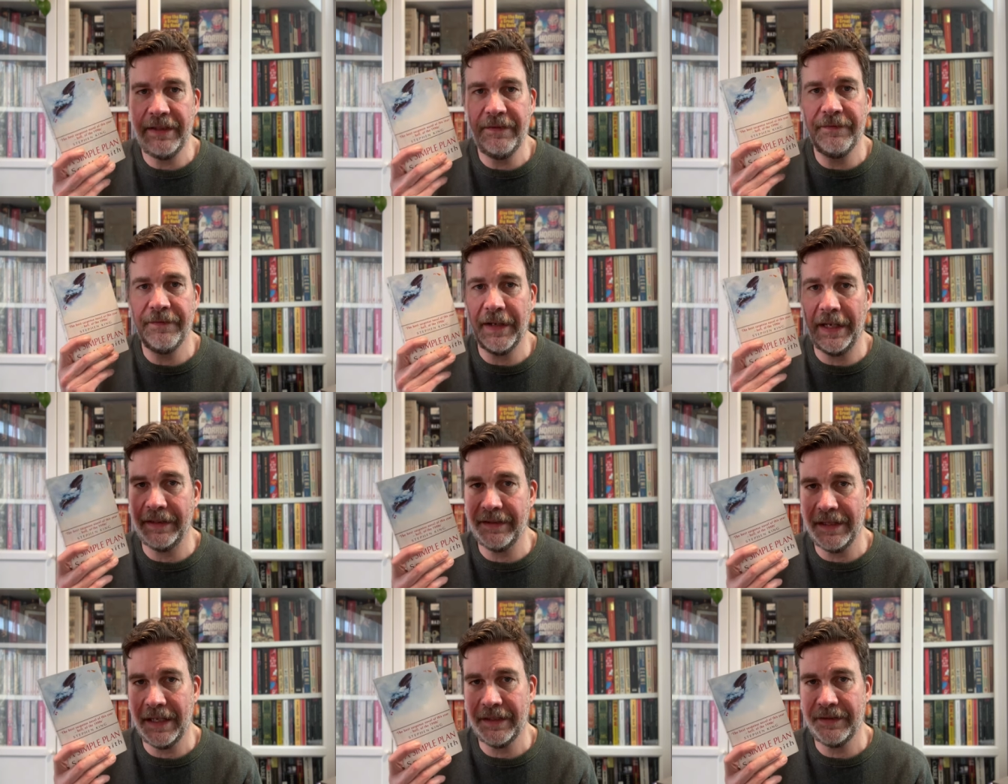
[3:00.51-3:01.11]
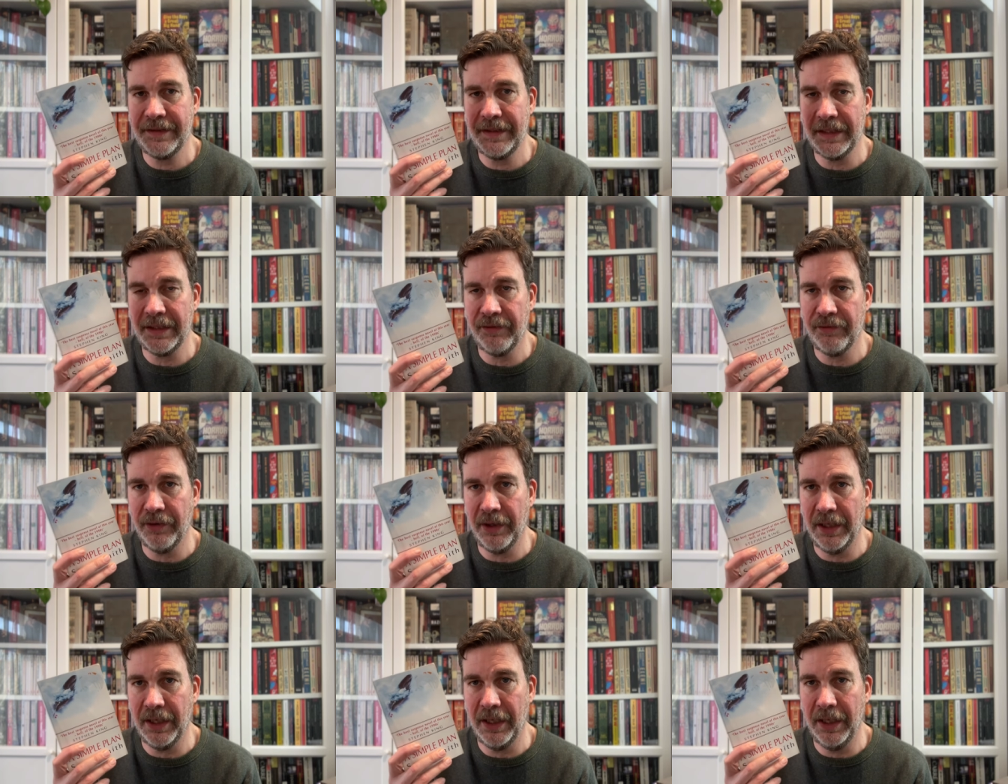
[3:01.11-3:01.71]
fantastic
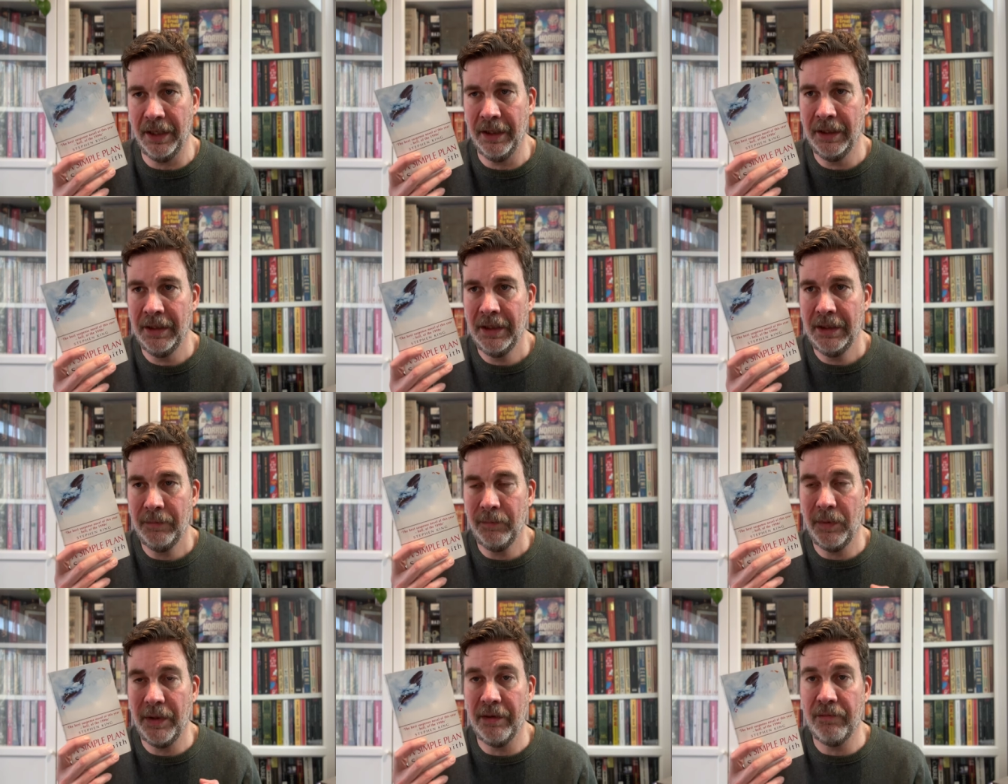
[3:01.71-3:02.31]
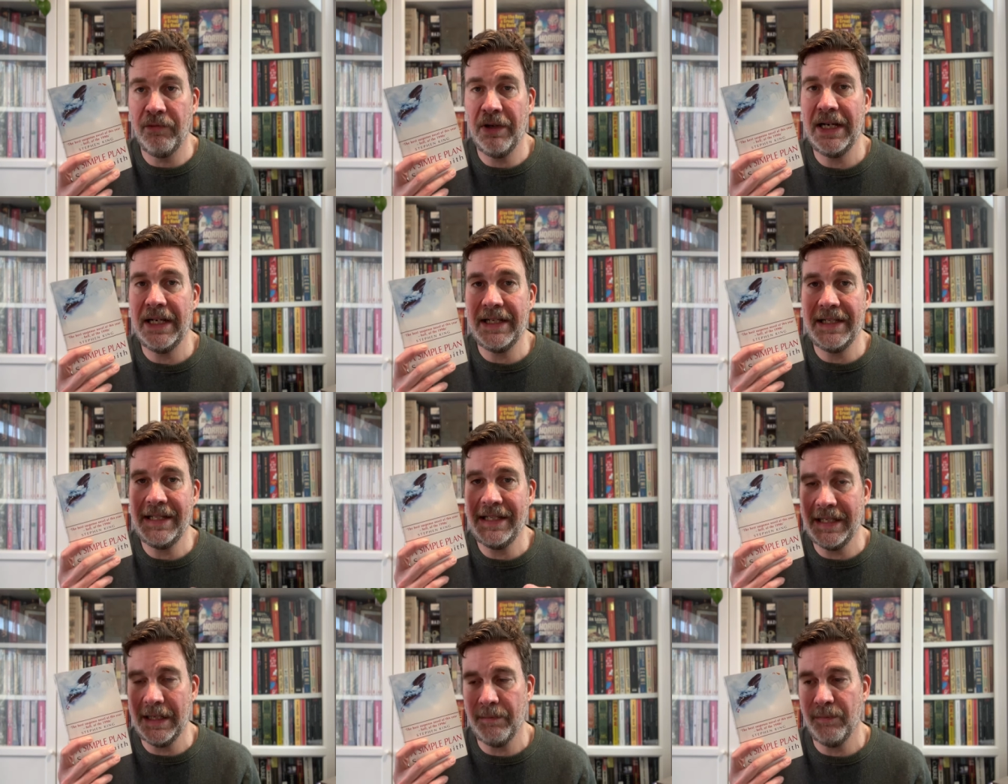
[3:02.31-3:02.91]
thriller with a really
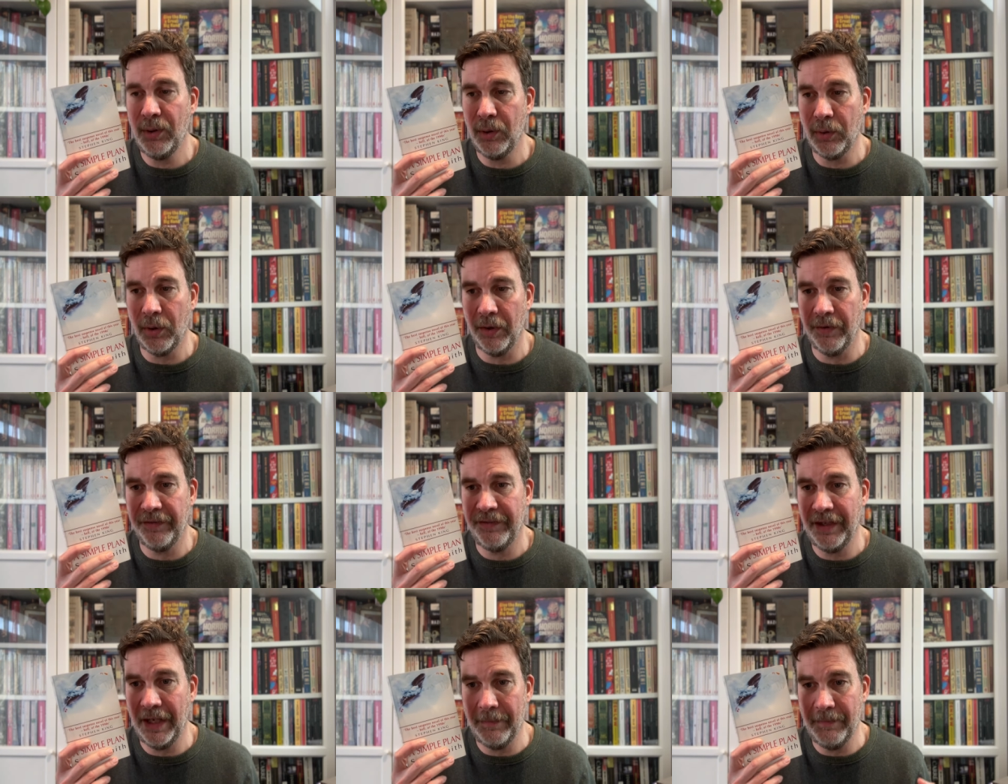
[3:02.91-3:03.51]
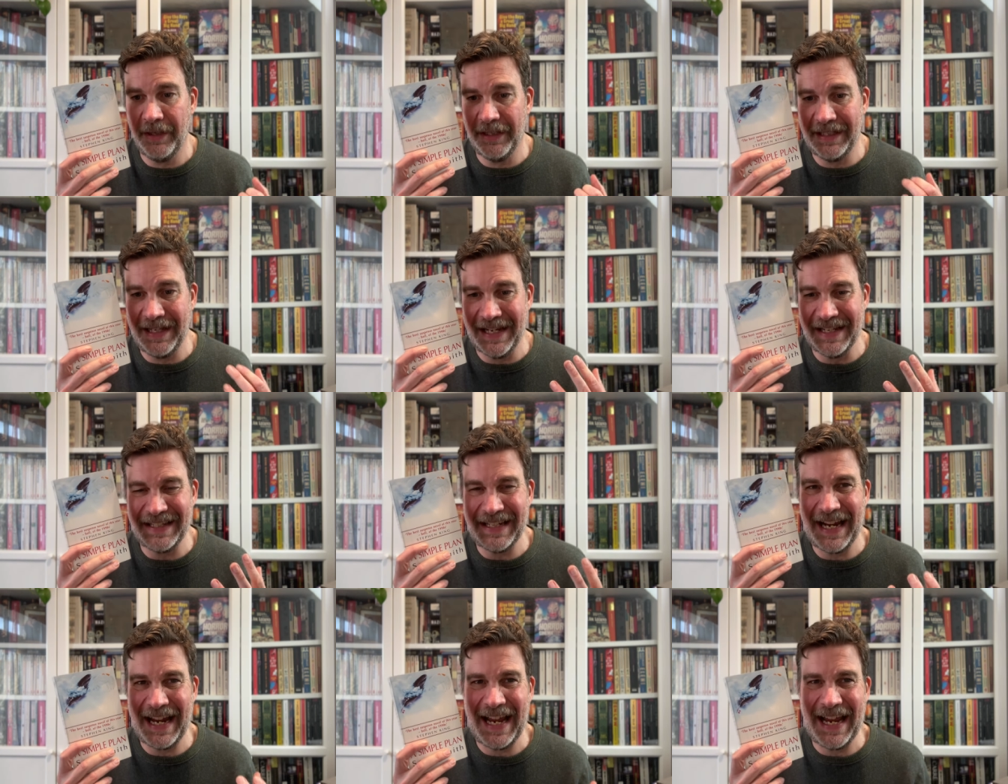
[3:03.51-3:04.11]
simple concept that
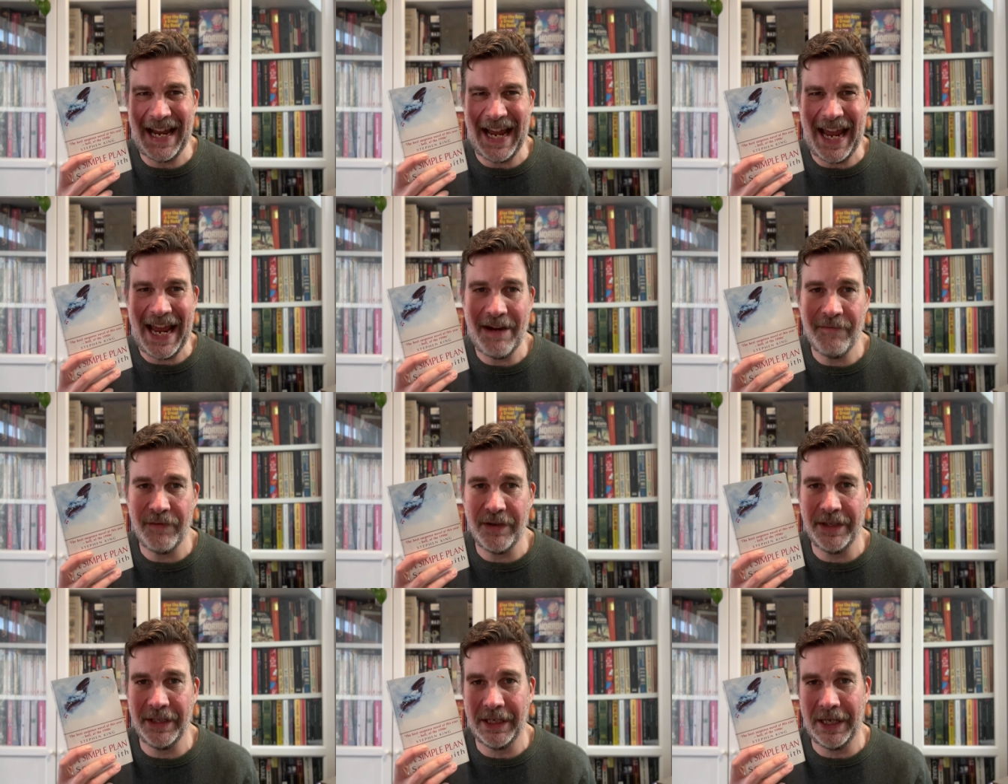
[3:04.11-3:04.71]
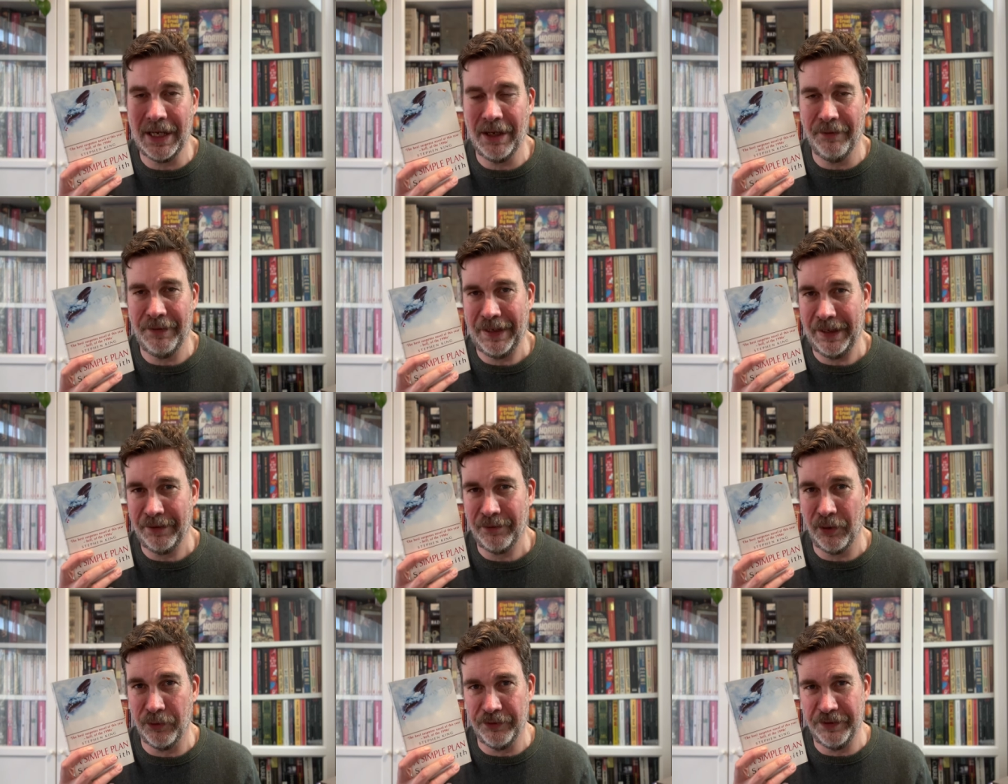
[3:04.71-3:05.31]
gets everything out of
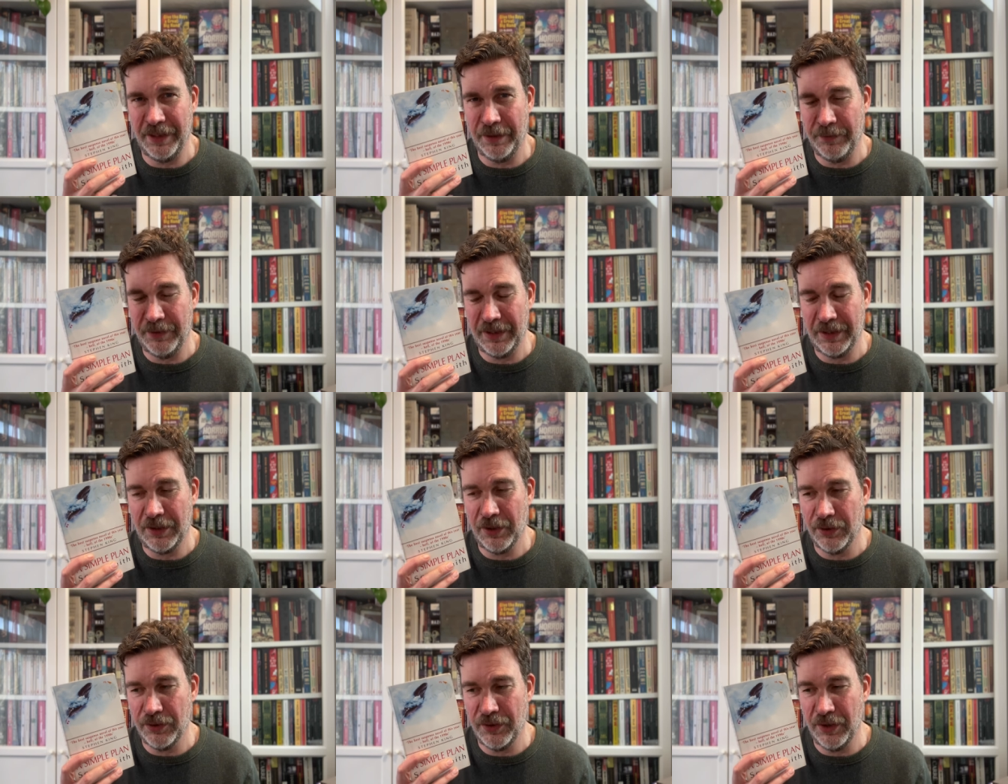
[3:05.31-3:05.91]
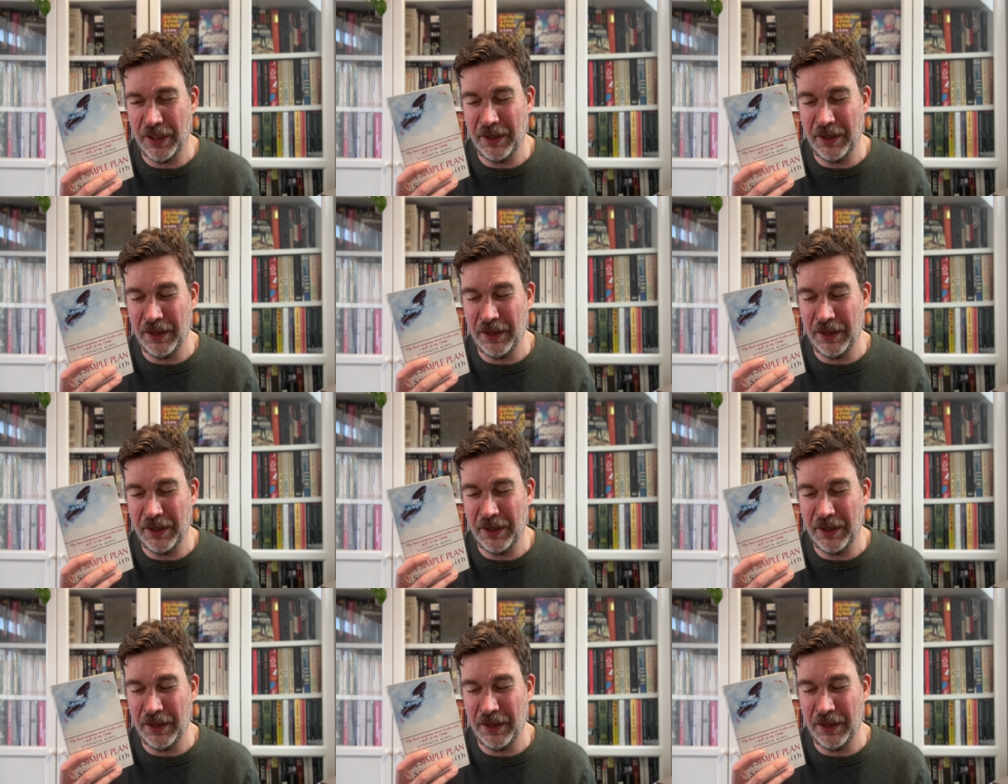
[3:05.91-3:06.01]
that concept it could do.